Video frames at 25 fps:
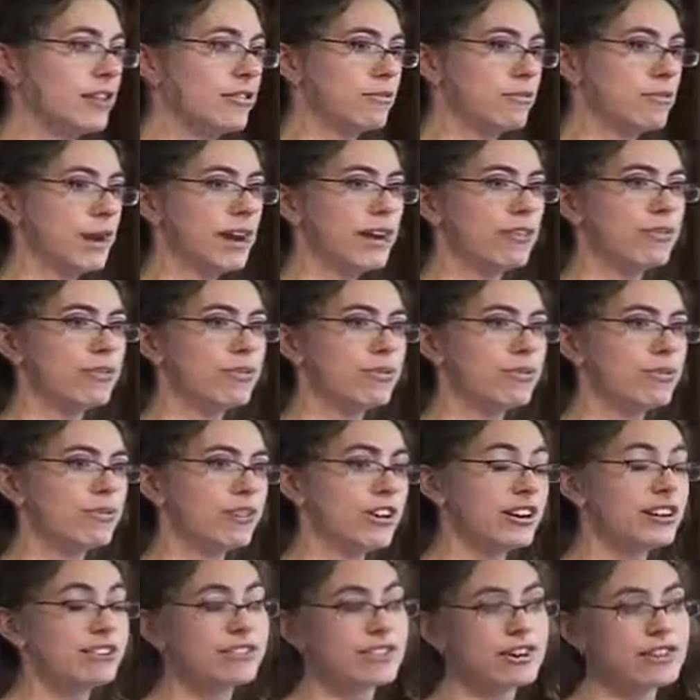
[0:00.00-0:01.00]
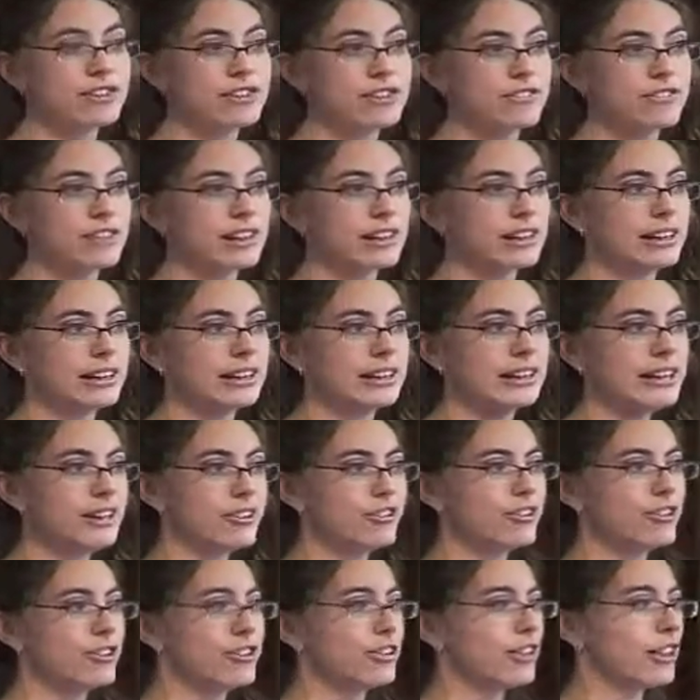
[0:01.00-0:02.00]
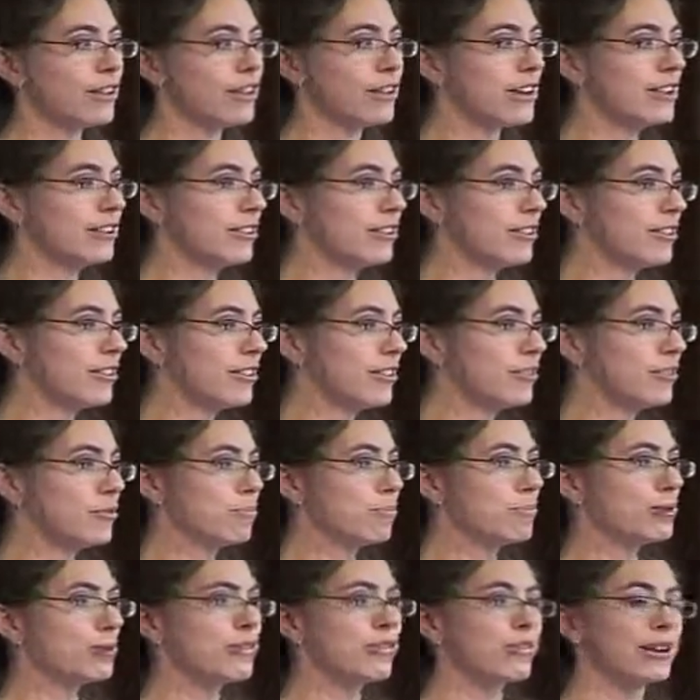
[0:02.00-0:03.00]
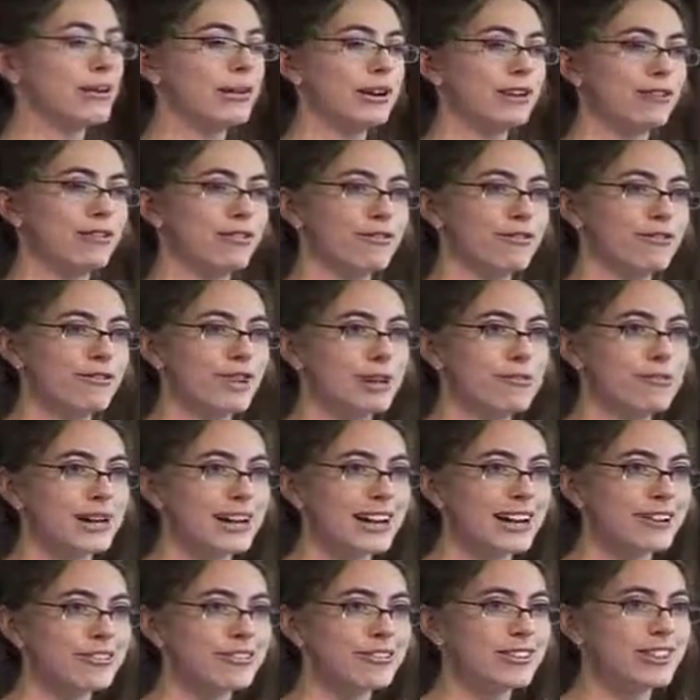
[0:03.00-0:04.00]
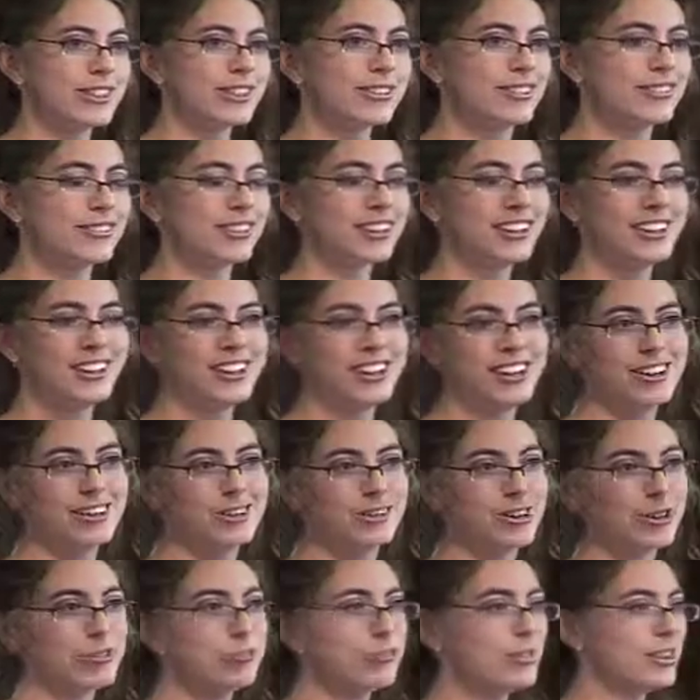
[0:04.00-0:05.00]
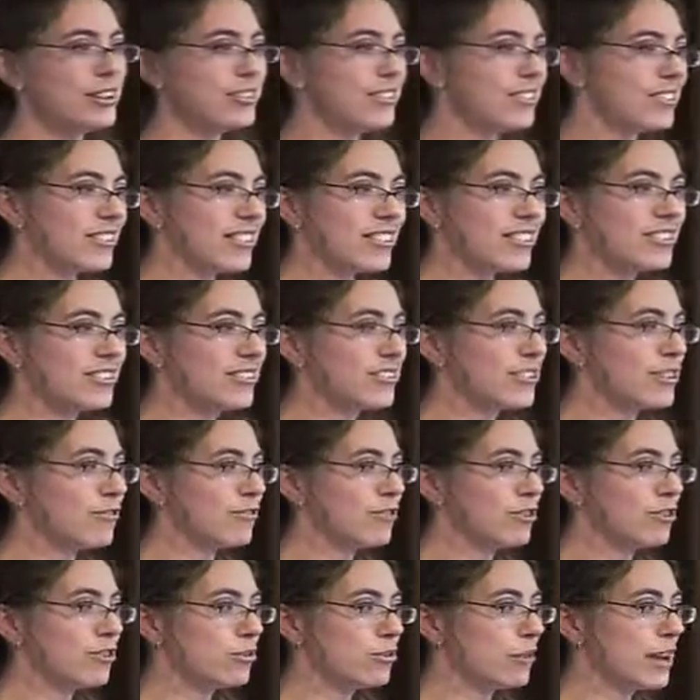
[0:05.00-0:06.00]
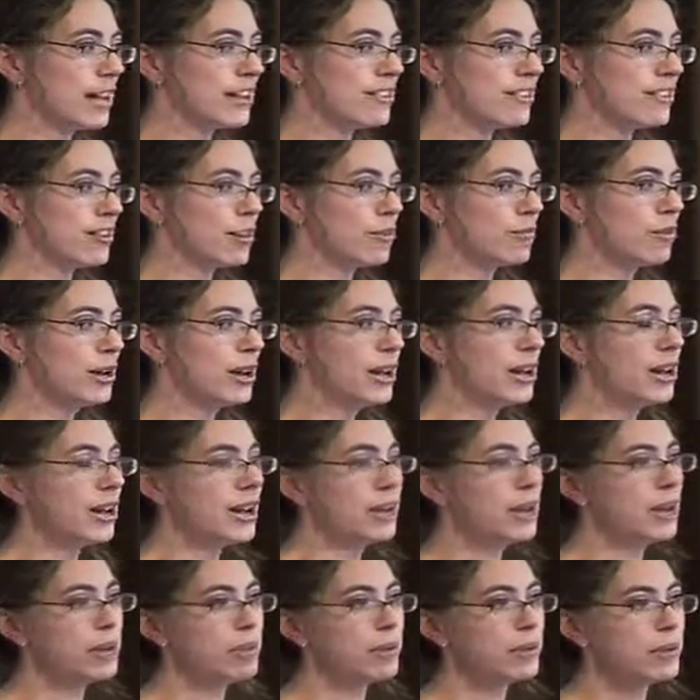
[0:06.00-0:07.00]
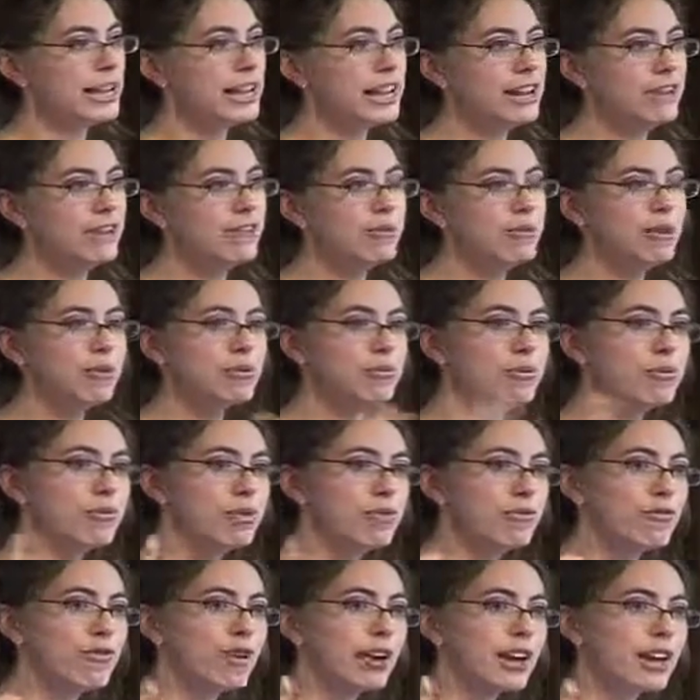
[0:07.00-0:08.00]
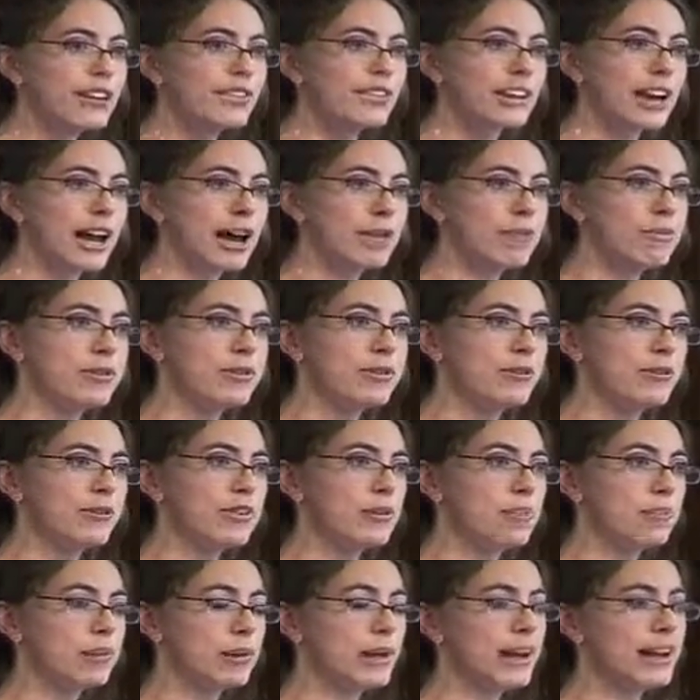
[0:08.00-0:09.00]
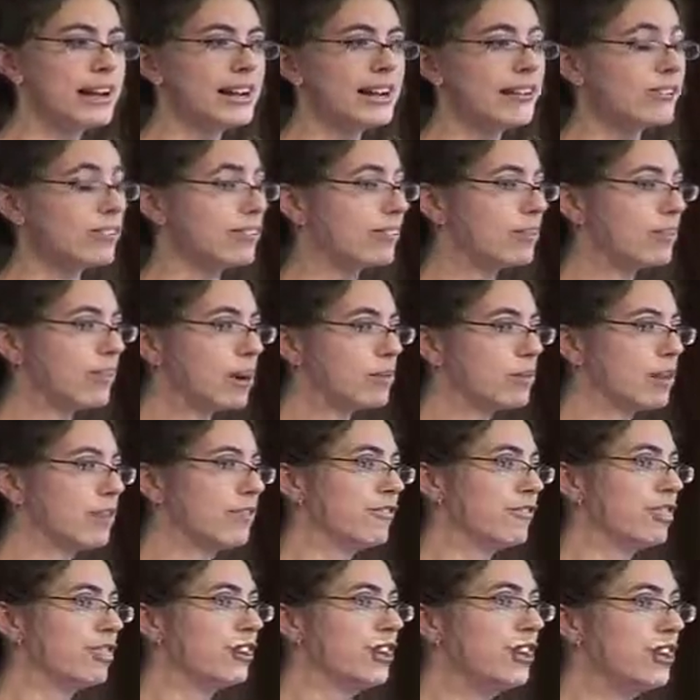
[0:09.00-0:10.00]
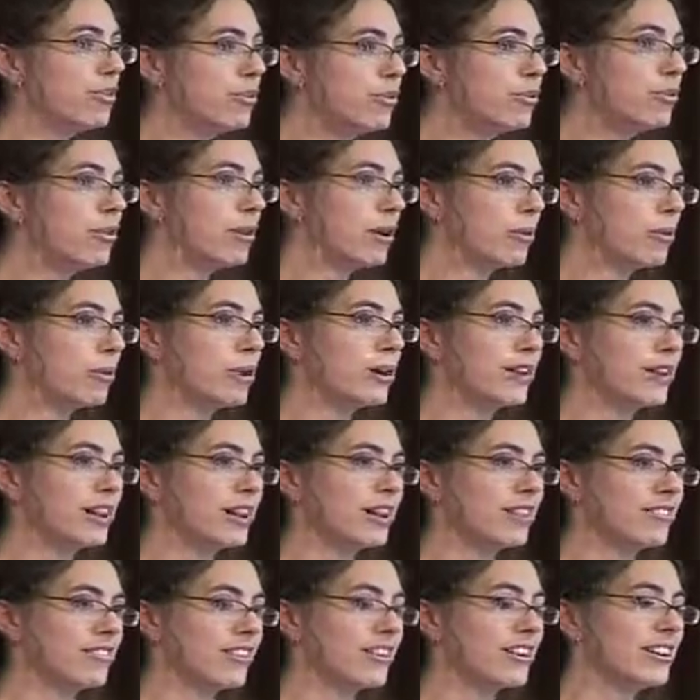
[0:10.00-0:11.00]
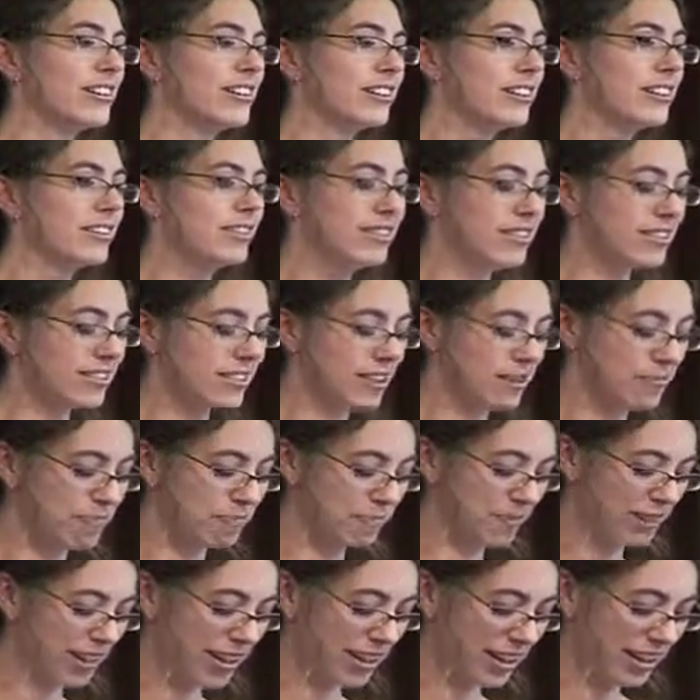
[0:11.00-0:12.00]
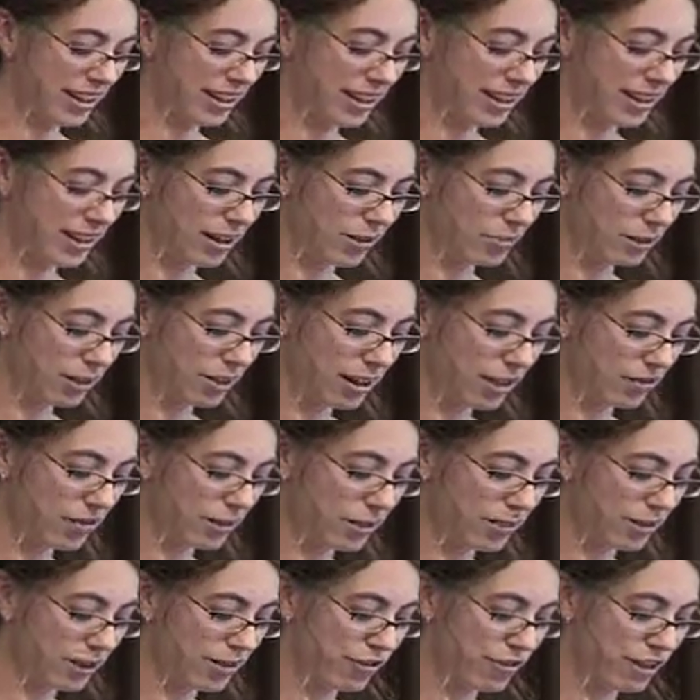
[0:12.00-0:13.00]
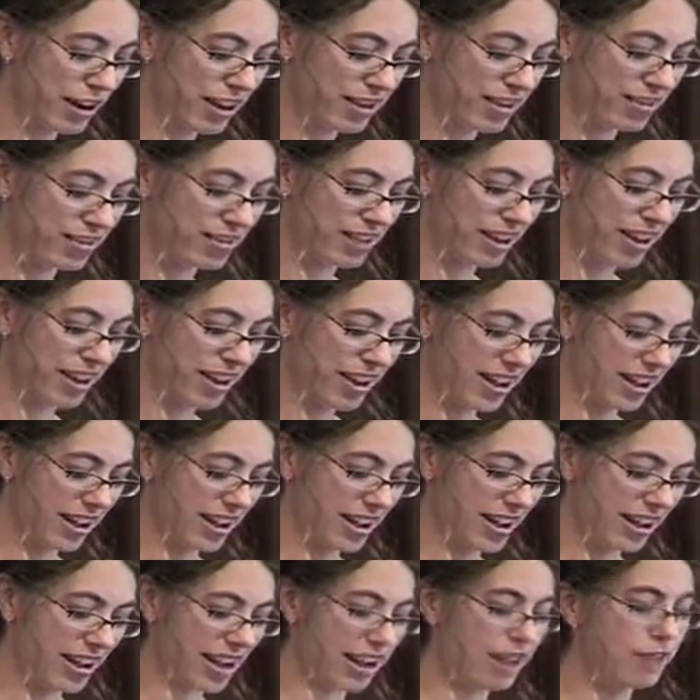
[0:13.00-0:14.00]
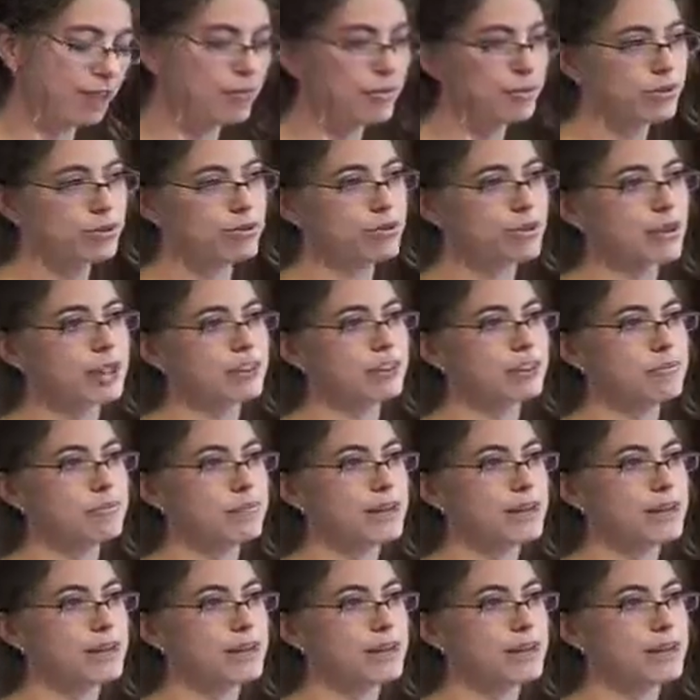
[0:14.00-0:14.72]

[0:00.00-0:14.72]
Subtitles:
parents were very scientifically literate, they read science books, they went on family outings. Tom did science stuff in his spare time. But even with all the right capitals in place, the family even knew a scientist among their family friends. Even with all that in